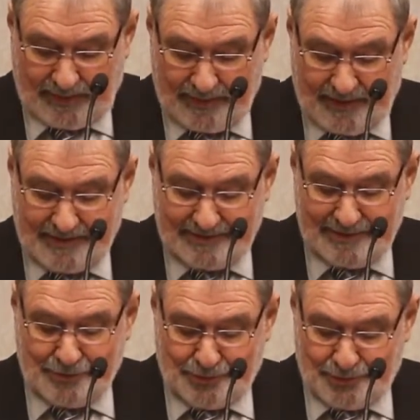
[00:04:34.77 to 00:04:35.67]
and
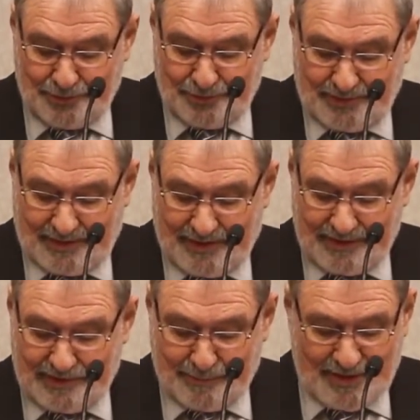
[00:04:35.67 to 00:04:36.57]
Nancy Drew
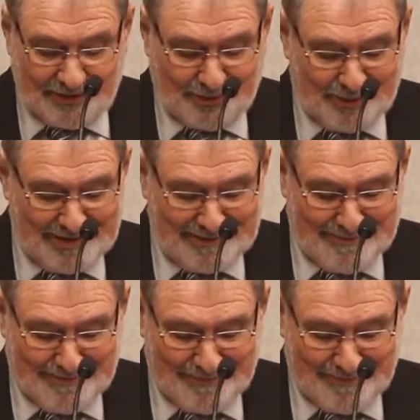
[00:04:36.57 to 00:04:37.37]
kids' mysteries,